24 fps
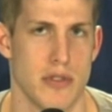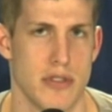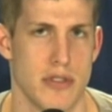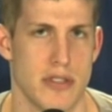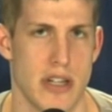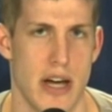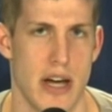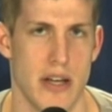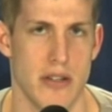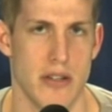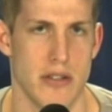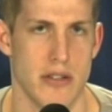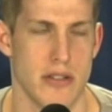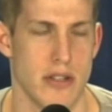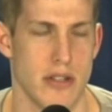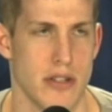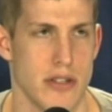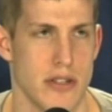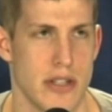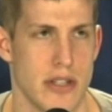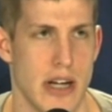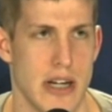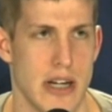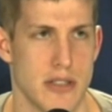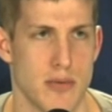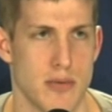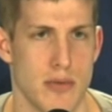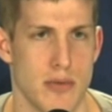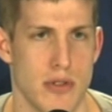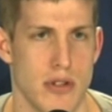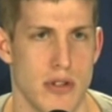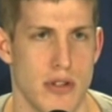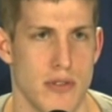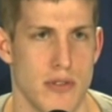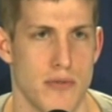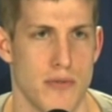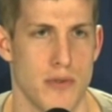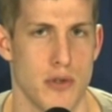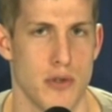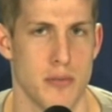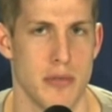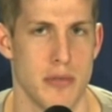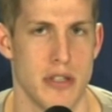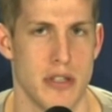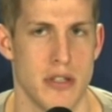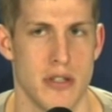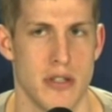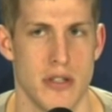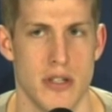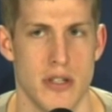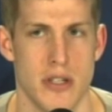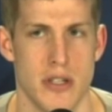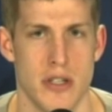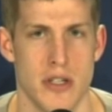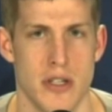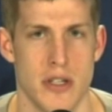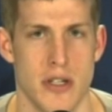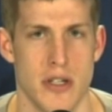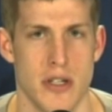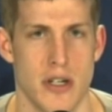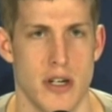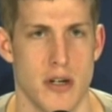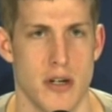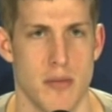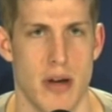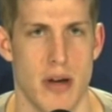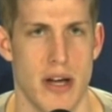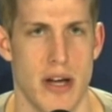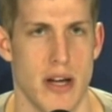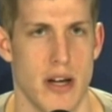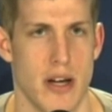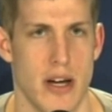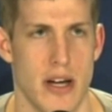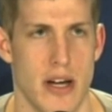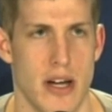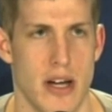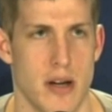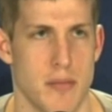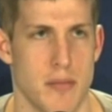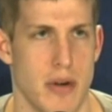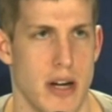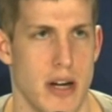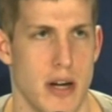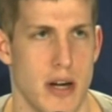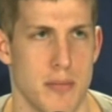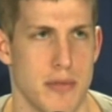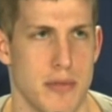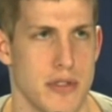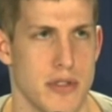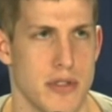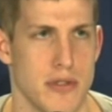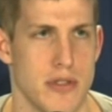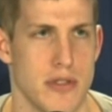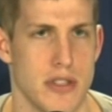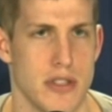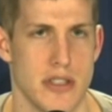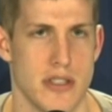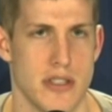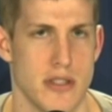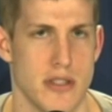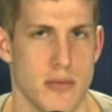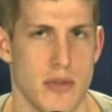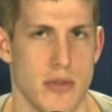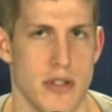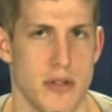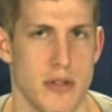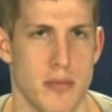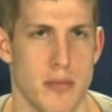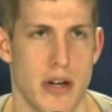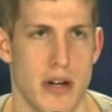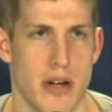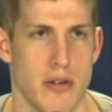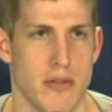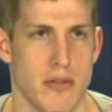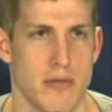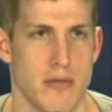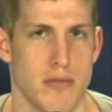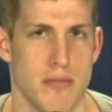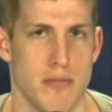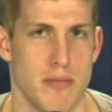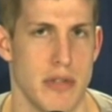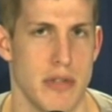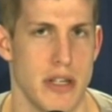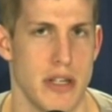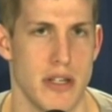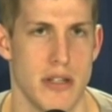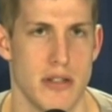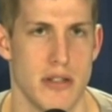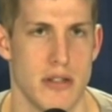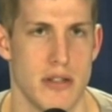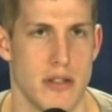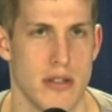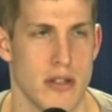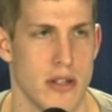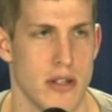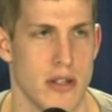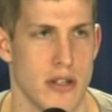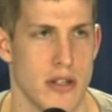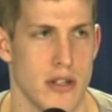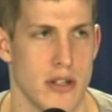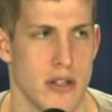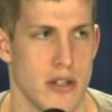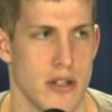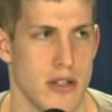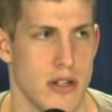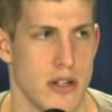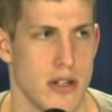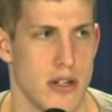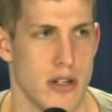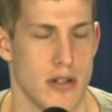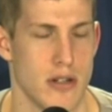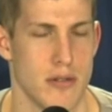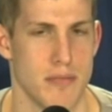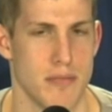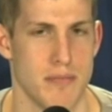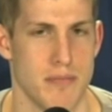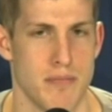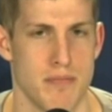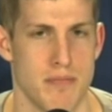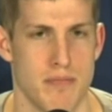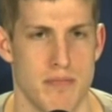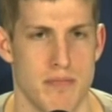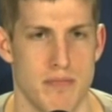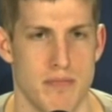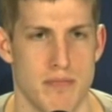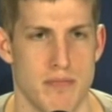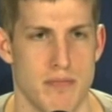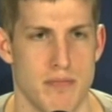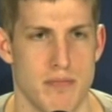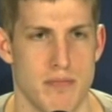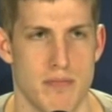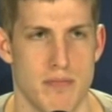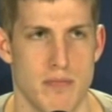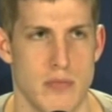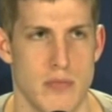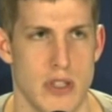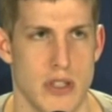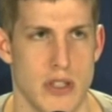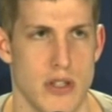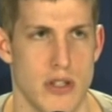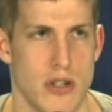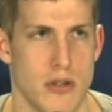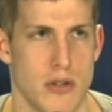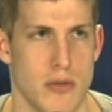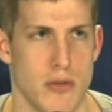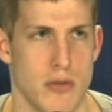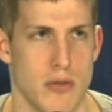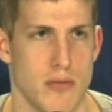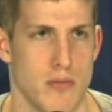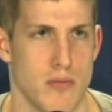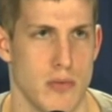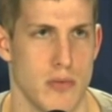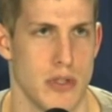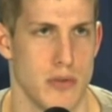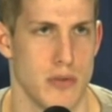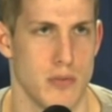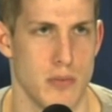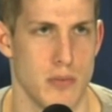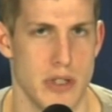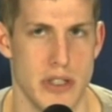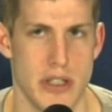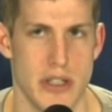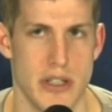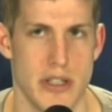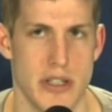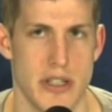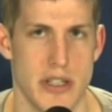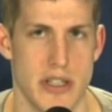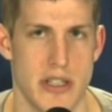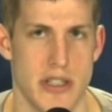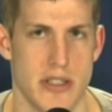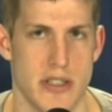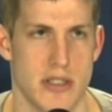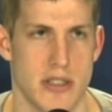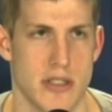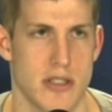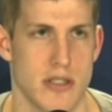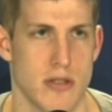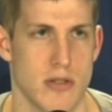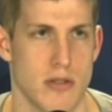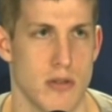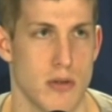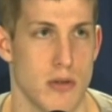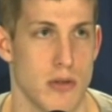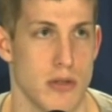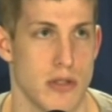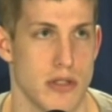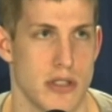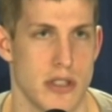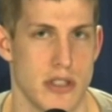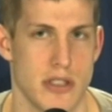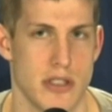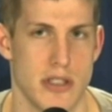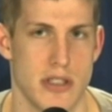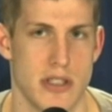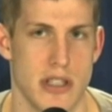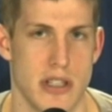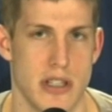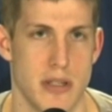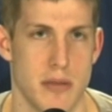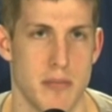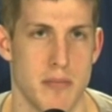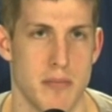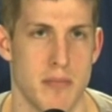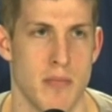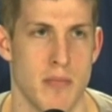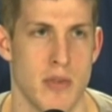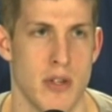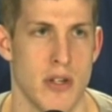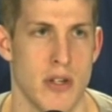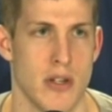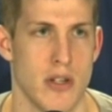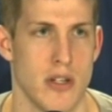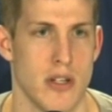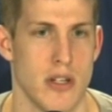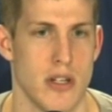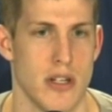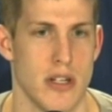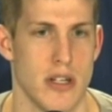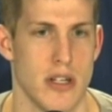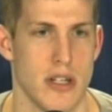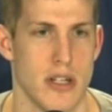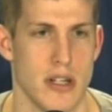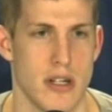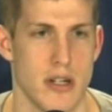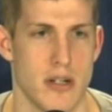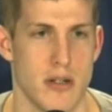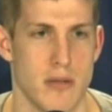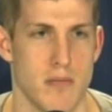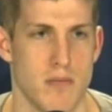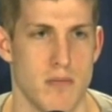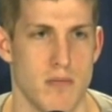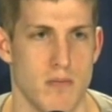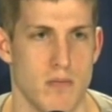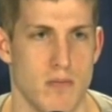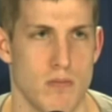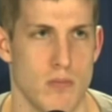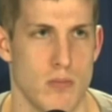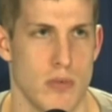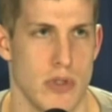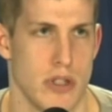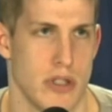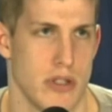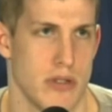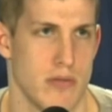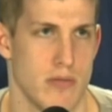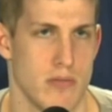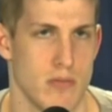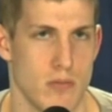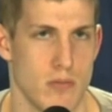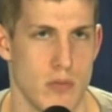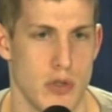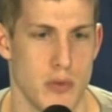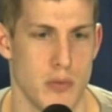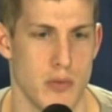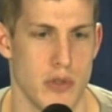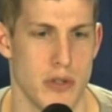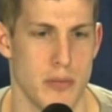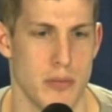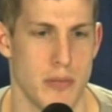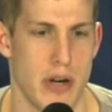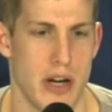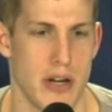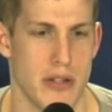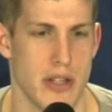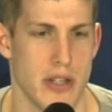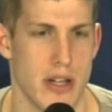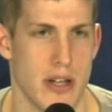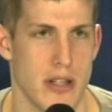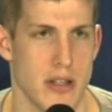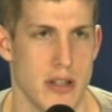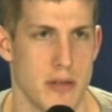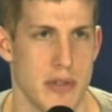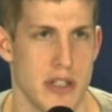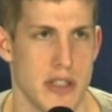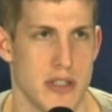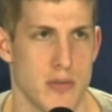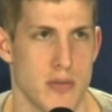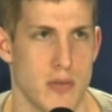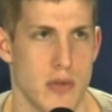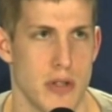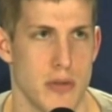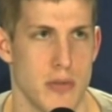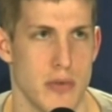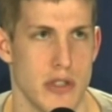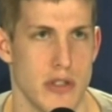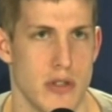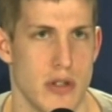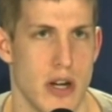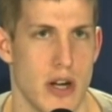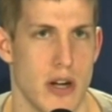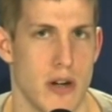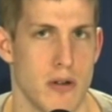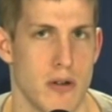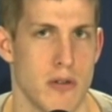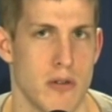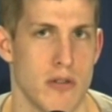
Tyler, and other guys were looking for me. Um, I, I had my opportunities. It wasn't about me. Um, you know, we, we needed to get scores as a team, and um, we we went about that the best way we knew how.